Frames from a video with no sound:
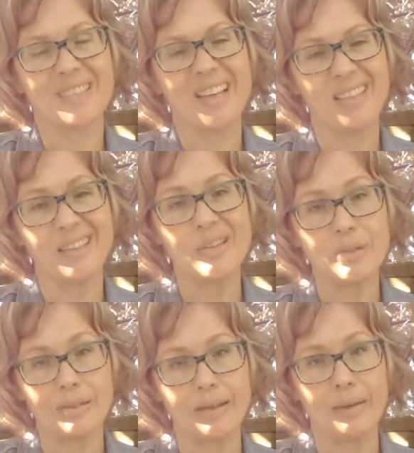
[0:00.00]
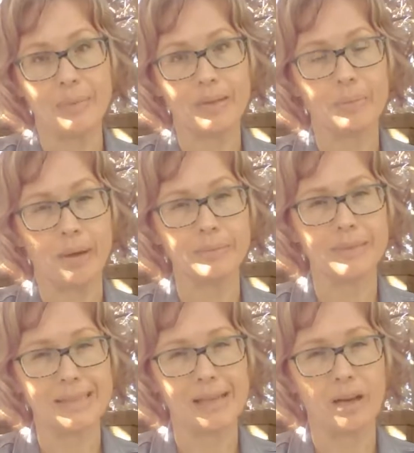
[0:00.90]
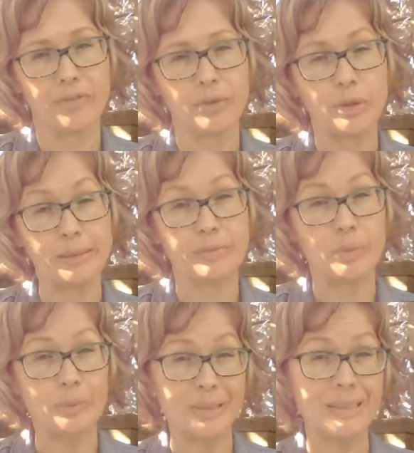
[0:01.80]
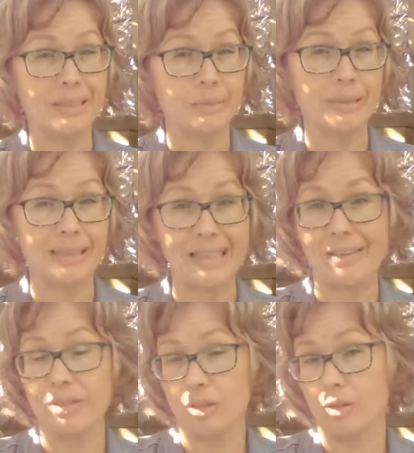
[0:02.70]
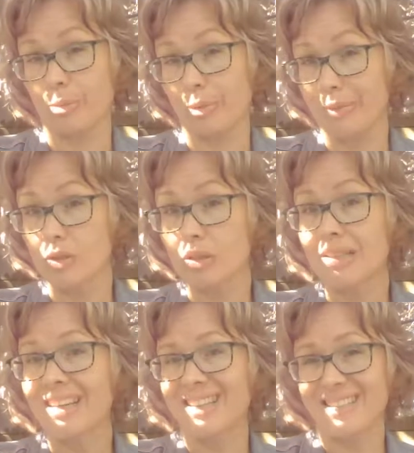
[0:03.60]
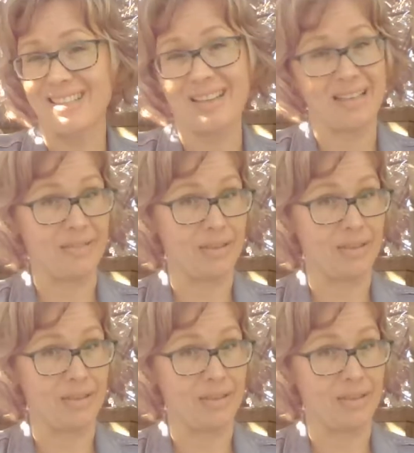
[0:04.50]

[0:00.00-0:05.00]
I think there's a lot we could probably take off our right if we really, really gave each other permission to not